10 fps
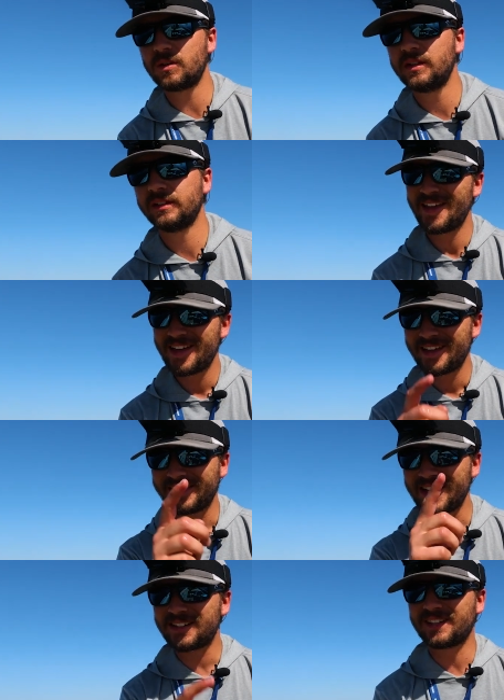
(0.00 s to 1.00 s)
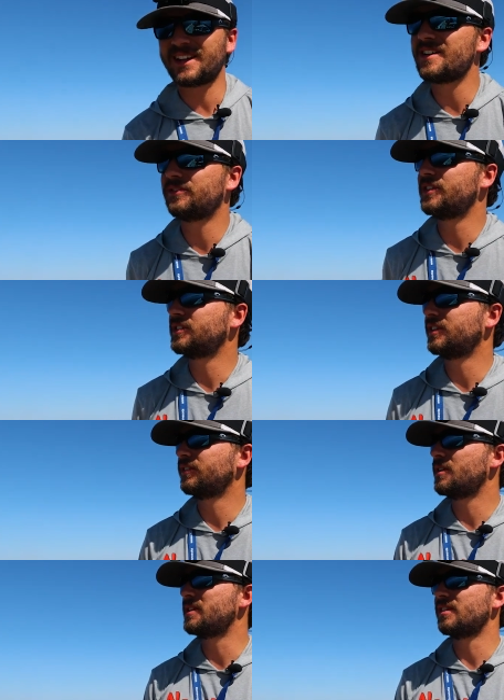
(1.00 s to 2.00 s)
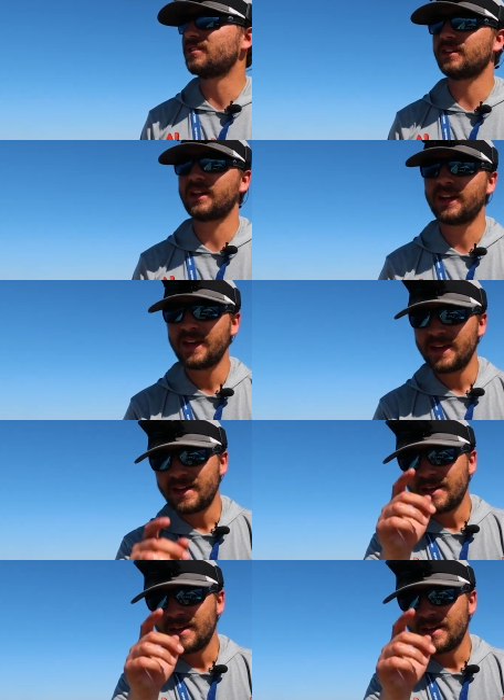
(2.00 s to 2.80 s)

ago, that's the kind of fish that have come into this lake